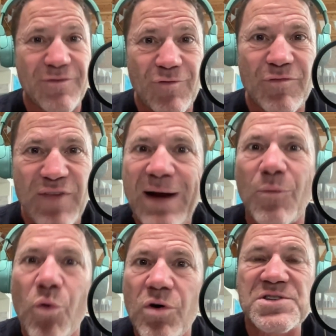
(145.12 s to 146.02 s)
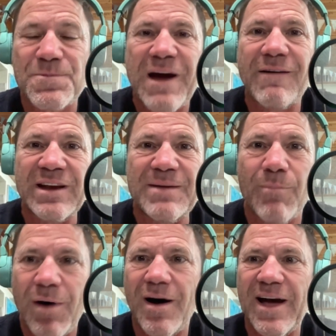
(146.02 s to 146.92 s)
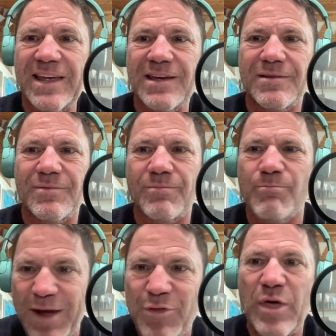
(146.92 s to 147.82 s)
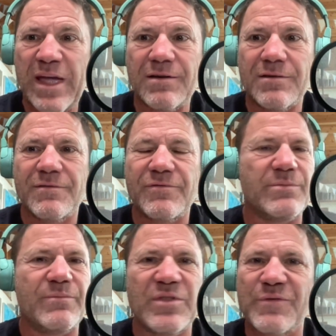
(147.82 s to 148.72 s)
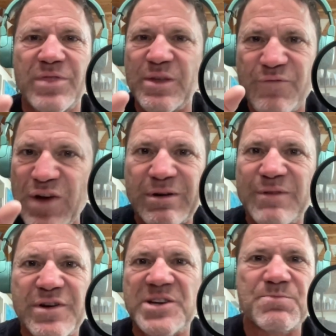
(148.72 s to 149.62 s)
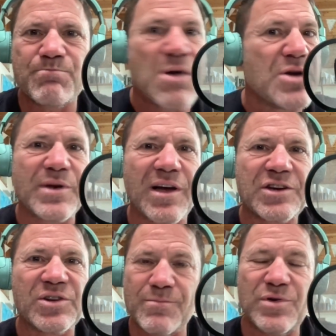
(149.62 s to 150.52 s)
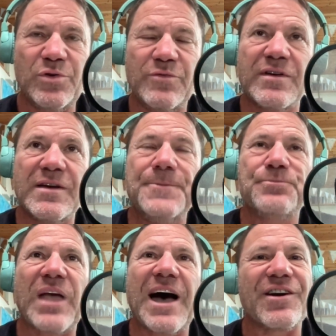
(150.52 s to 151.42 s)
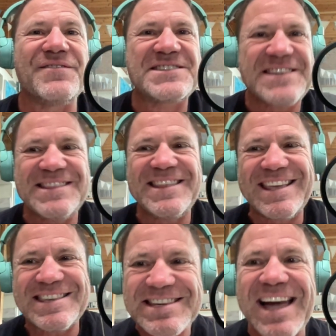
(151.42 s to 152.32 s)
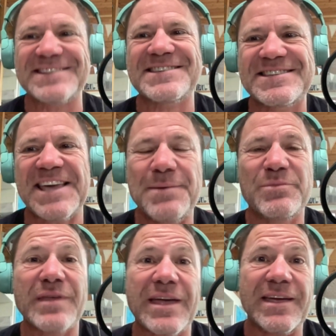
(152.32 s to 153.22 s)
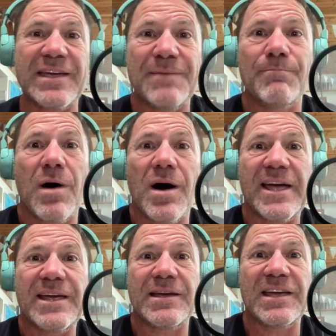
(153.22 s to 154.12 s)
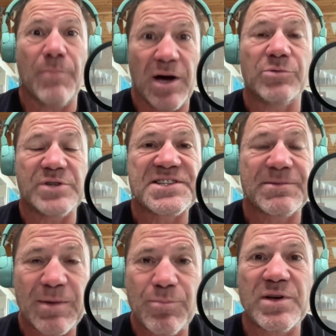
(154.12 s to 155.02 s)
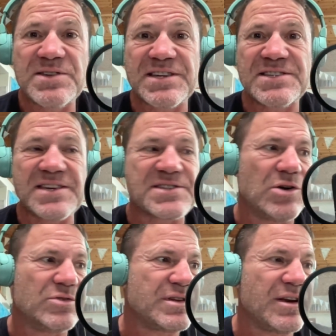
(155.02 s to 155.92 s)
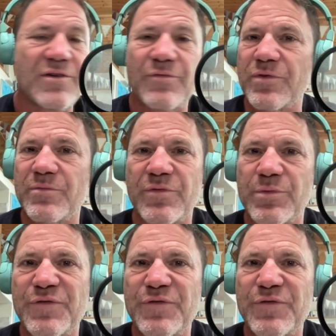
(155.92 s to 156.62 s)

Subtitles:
that was apparently my thing from the very first moment I could move. And I've seen the exact same thing in my oldest, in my boy, 6 years old. From the